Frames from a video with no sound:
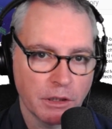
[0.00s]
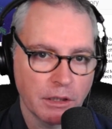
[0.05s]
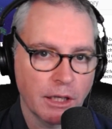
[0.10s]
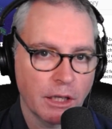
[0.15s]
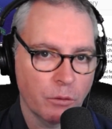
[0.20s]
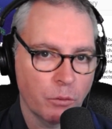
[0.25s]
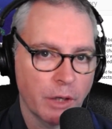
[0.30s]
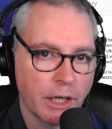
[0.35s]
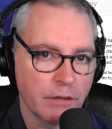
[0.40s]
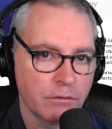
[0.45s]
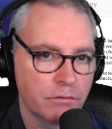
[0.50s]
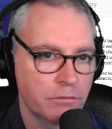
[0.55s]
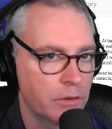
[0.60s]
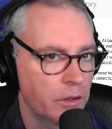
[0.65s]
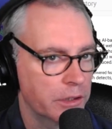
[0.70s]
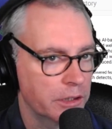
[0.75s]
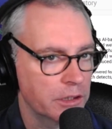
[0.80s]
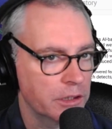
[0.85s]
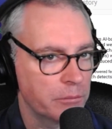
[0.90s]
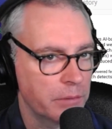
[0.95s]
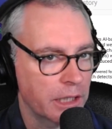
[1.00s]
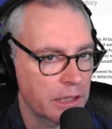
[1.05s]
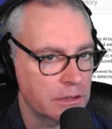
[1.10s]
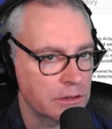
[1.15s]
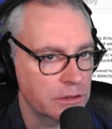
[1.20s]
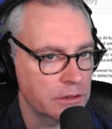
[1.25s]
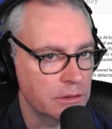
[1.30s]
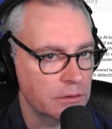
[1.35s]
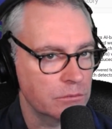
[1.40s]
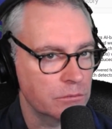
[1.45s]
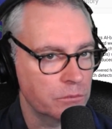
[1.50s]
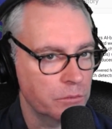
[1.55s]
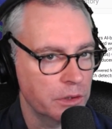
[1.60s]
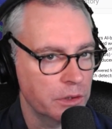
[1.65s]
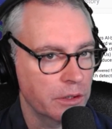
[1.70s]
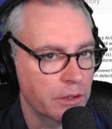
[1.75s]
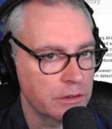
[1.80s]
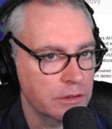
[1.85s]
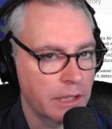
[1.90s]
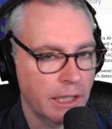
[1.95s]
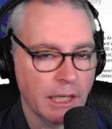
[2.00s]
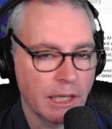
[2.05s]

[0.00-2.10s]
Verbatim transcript: But another way of finding the Maxine Windows